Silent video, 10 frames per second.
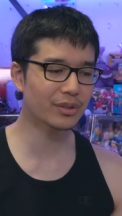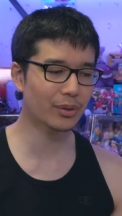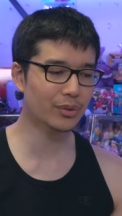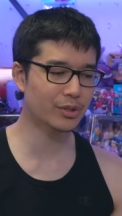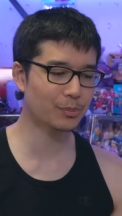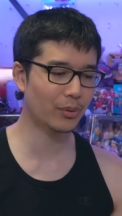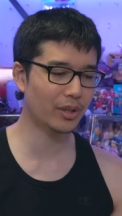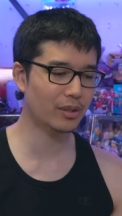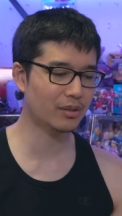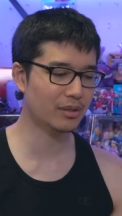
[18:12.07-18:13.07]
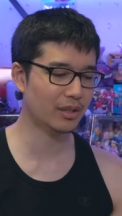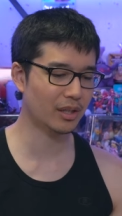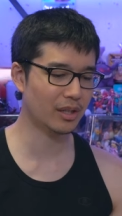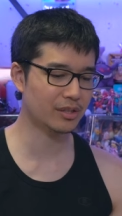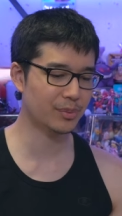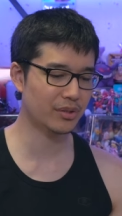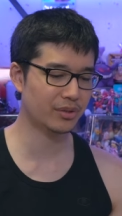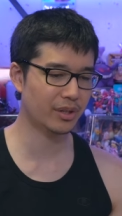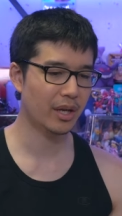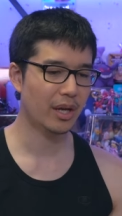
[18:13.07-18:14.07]
a little disappointing, uh,
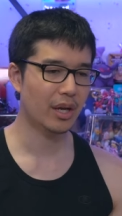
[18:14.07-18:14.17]
especially